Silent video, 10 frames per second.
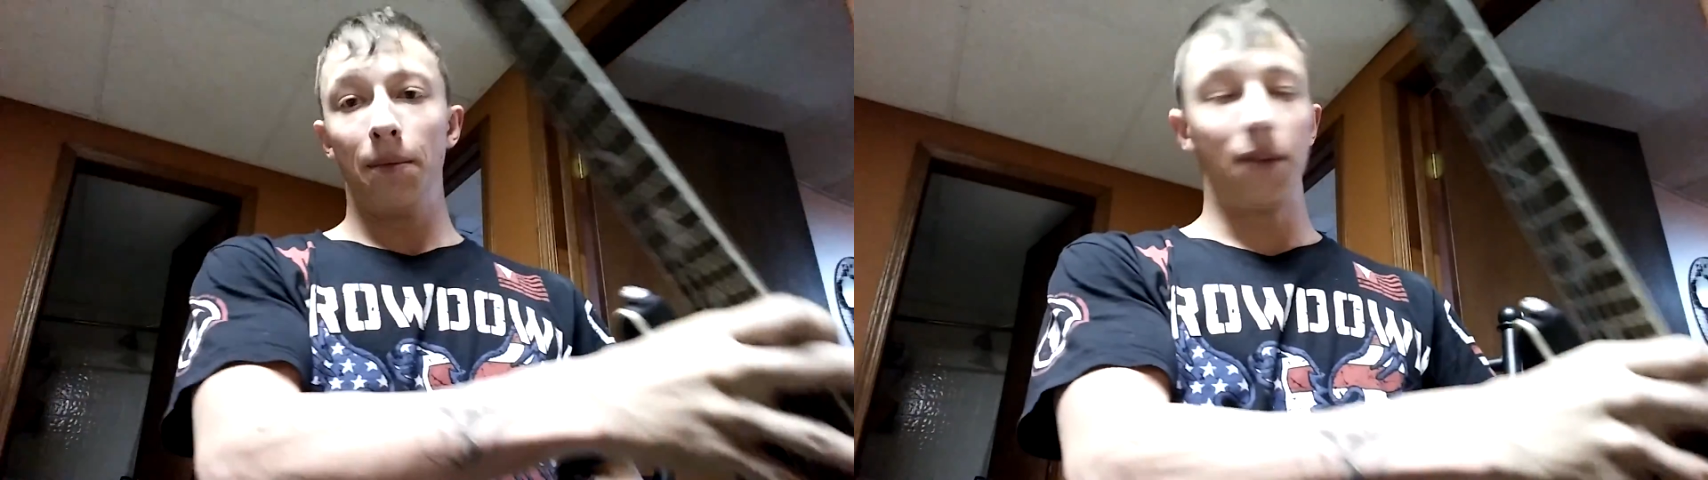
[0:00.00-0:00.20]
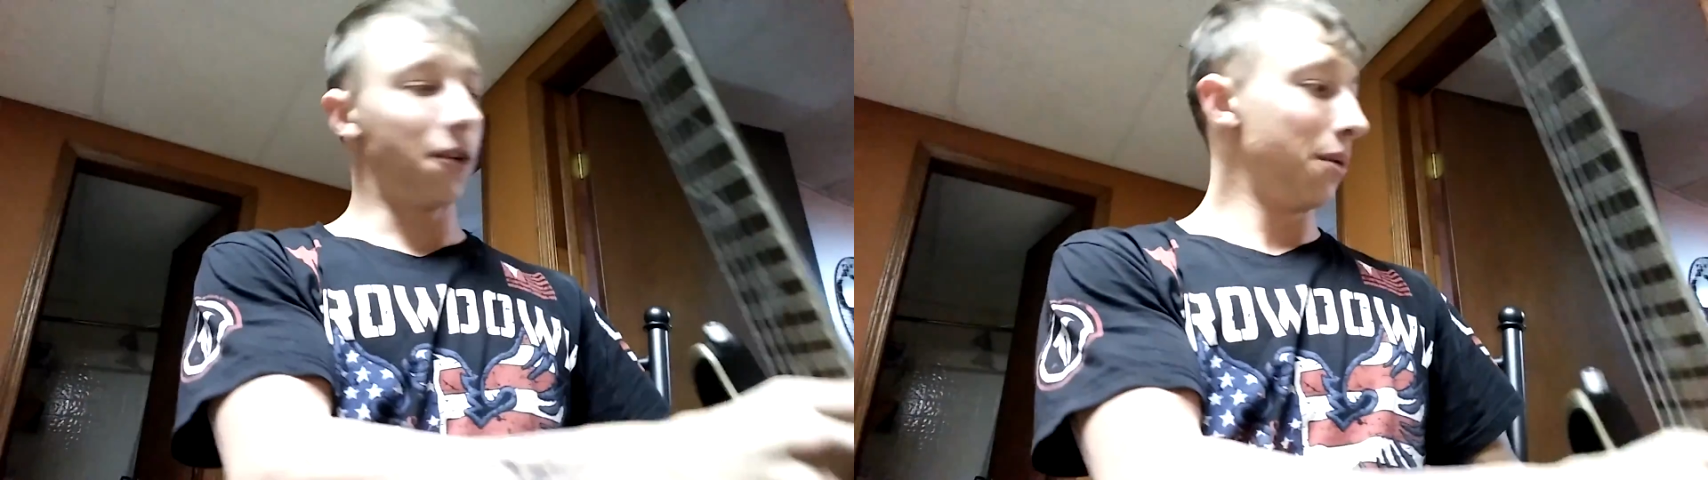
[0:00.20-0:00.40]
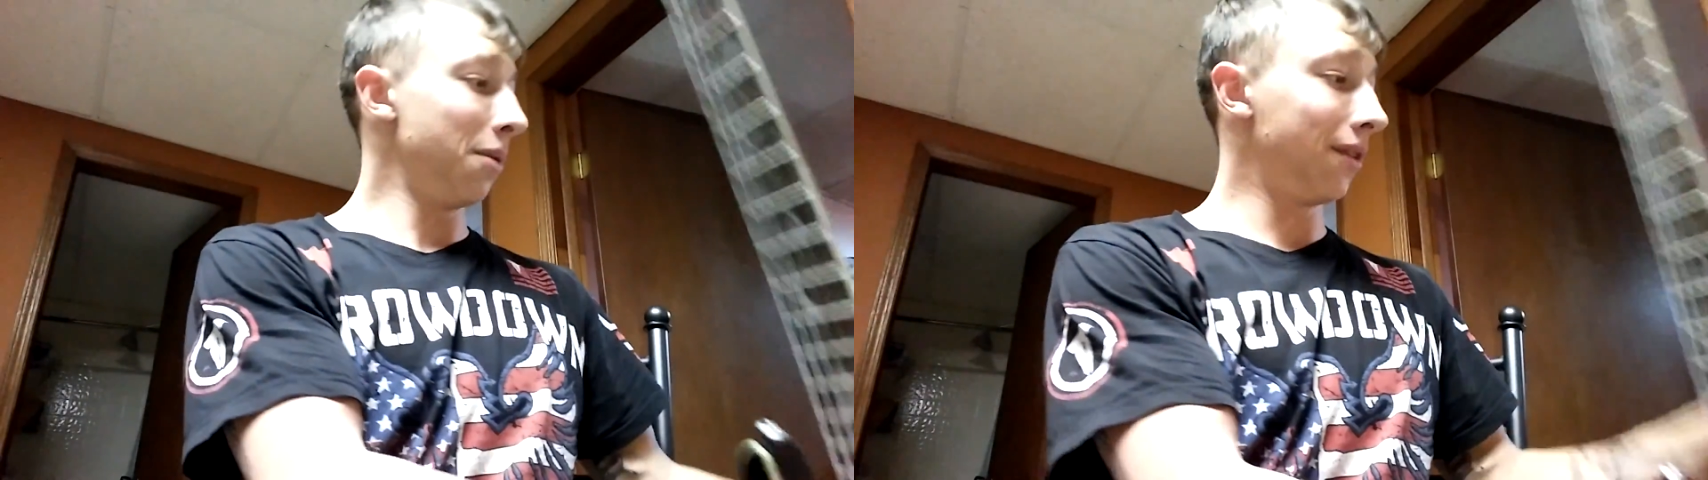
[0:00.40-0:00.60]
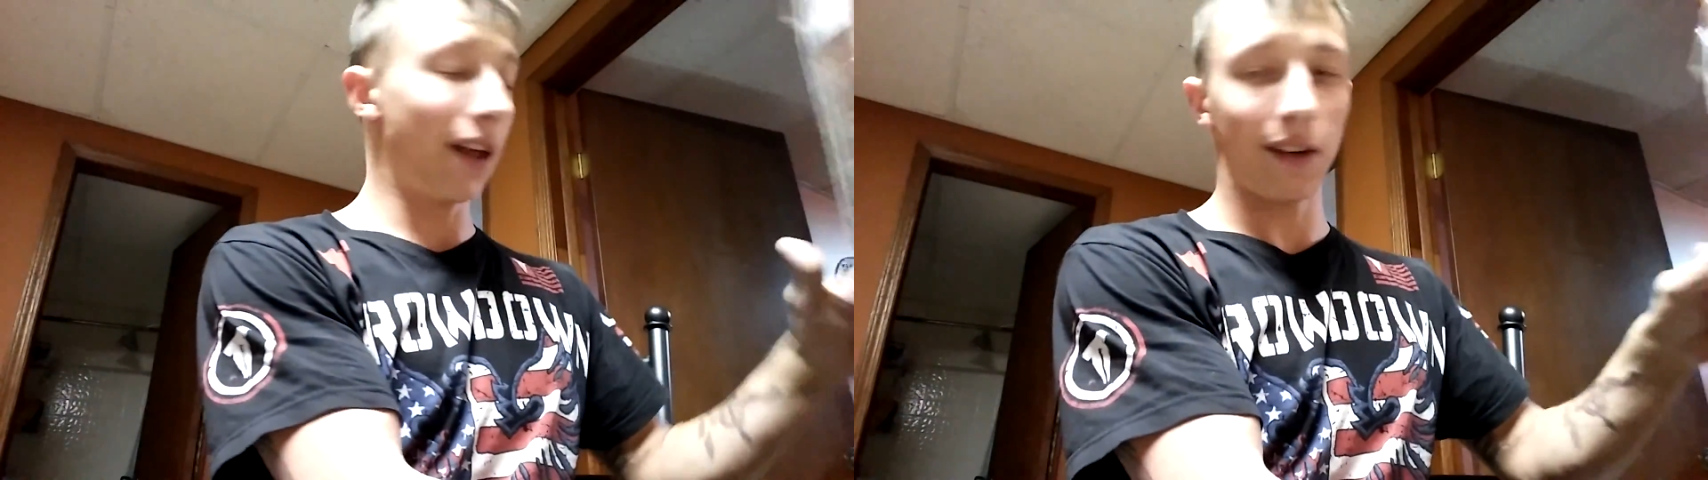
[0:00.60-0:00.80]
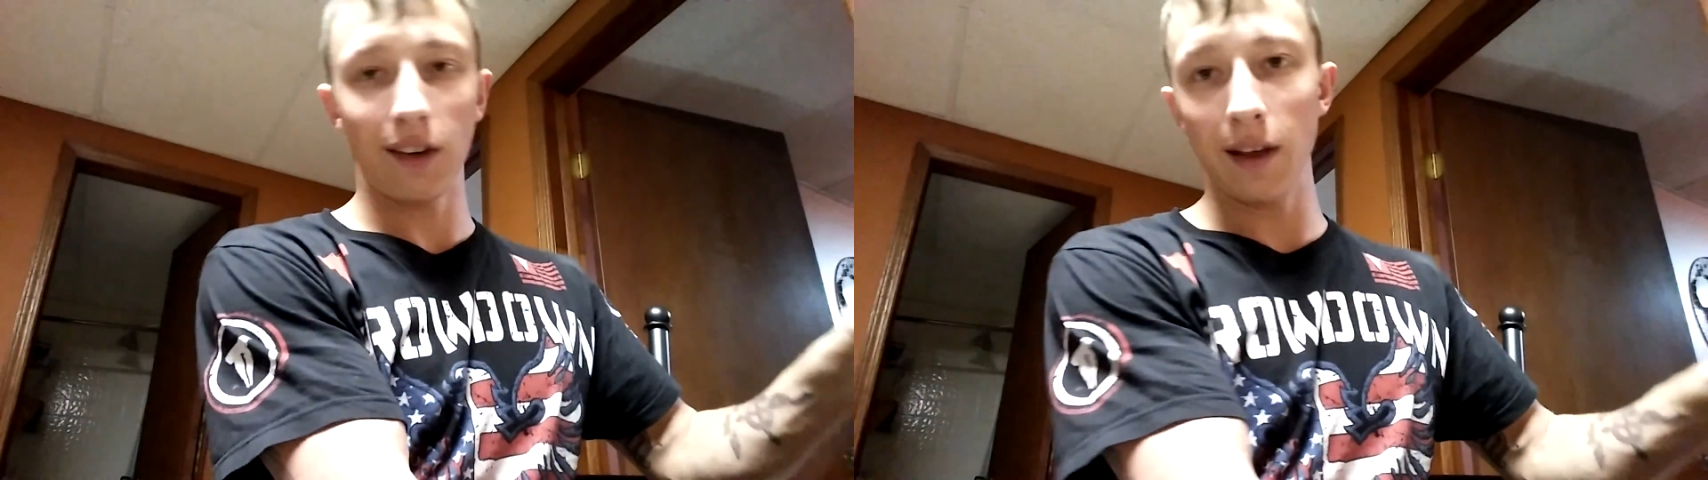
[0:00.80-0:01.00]
So it was
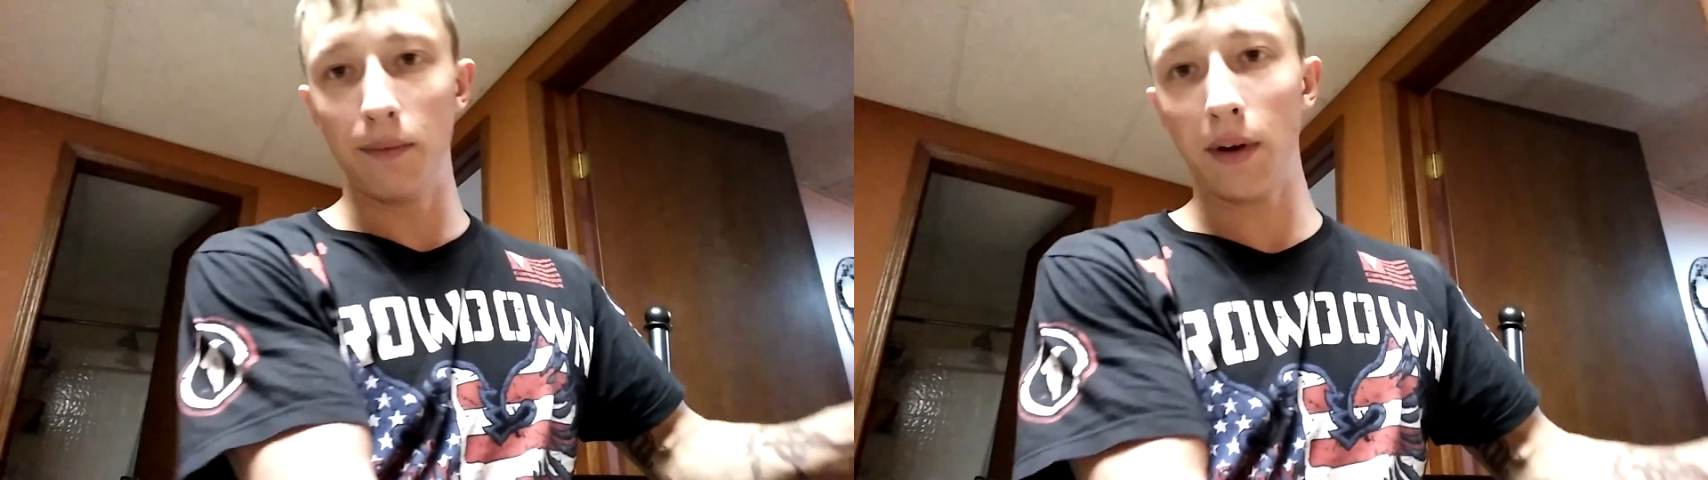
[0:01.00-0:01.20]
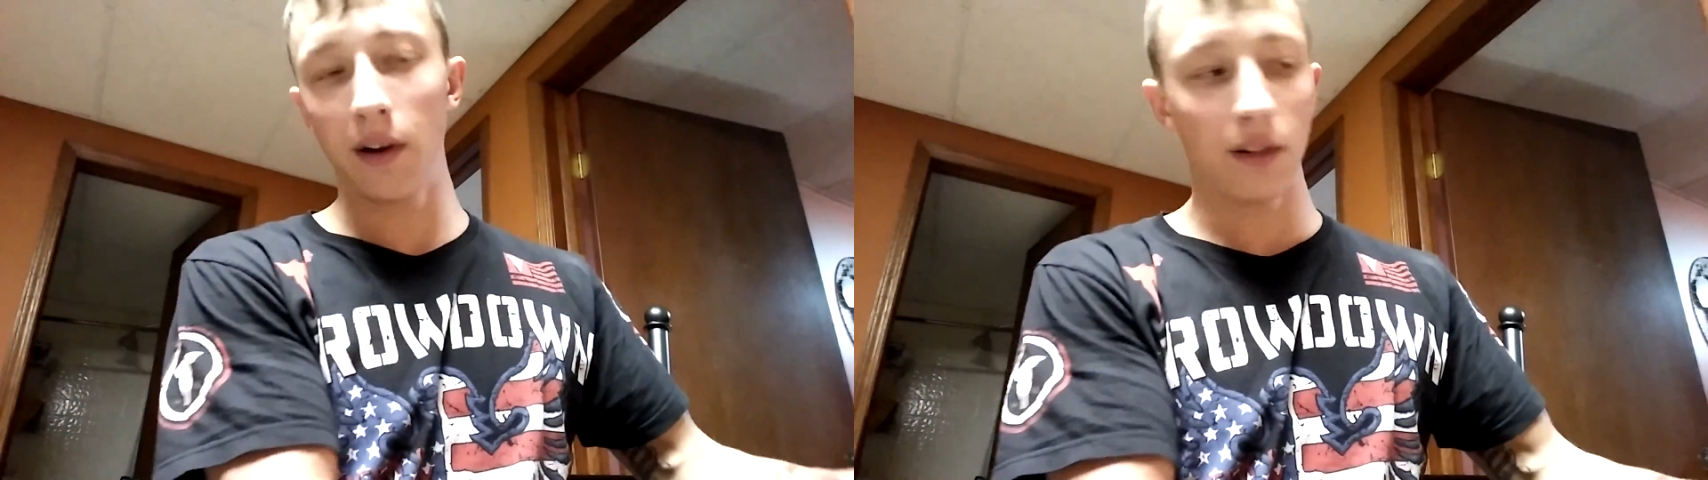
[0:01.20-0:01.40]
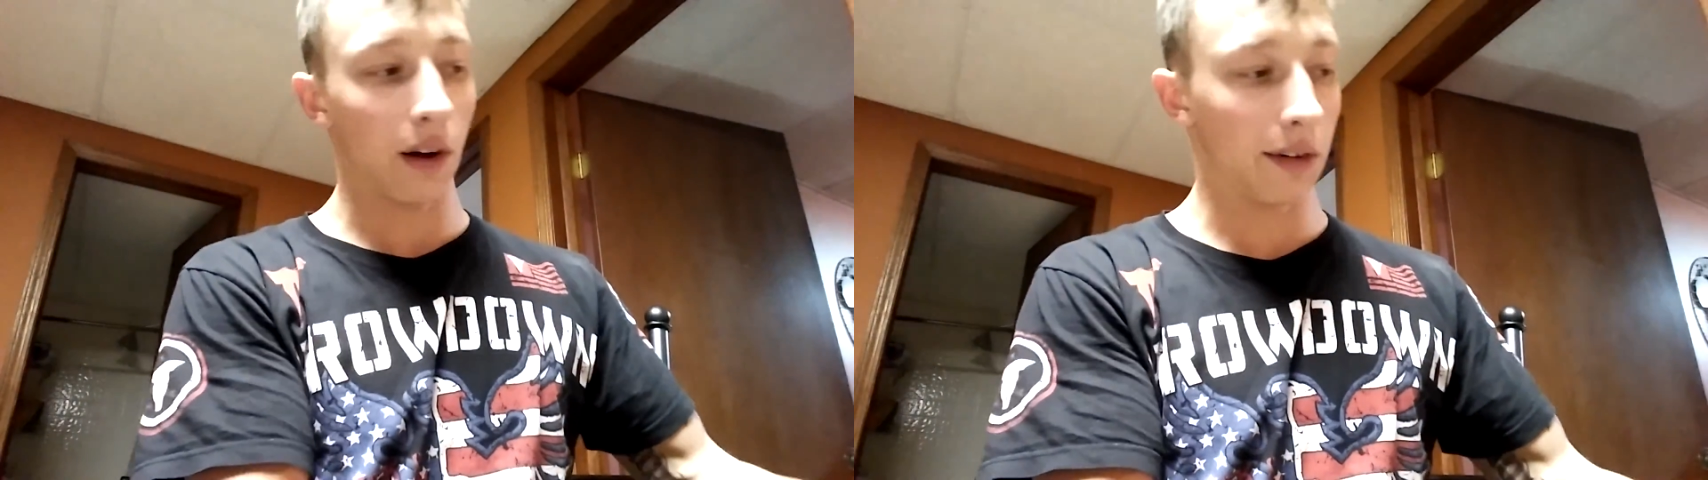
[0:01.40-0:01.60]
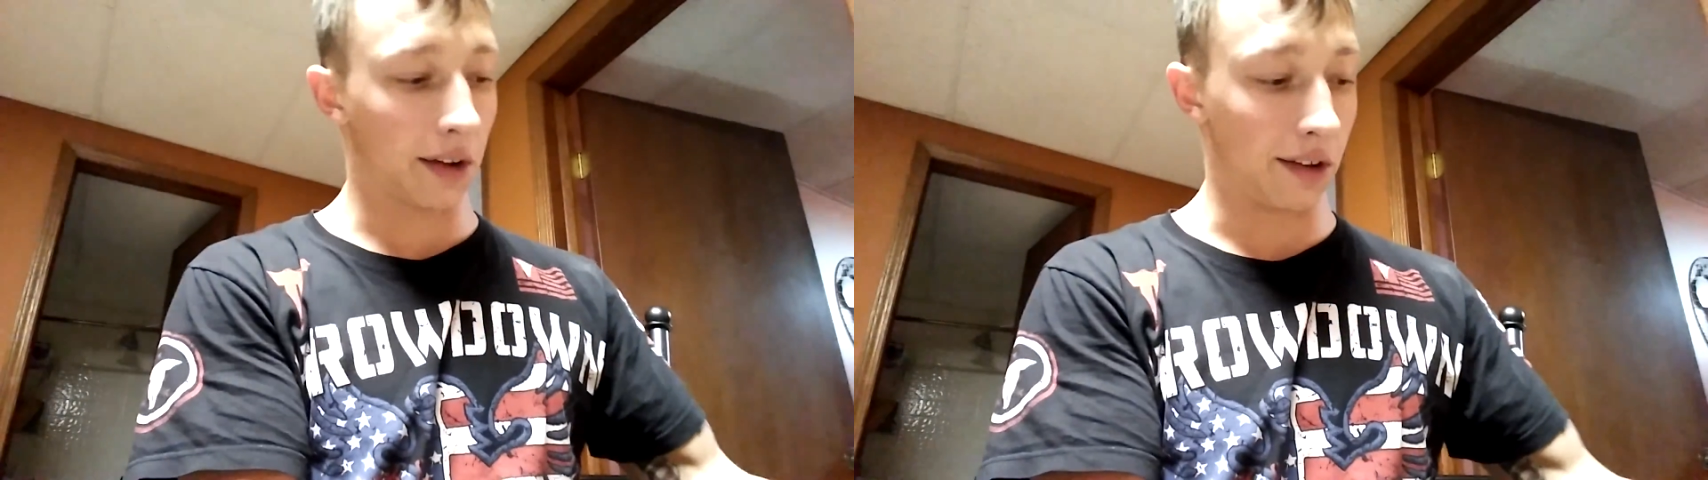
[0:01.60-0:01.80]
actually a very large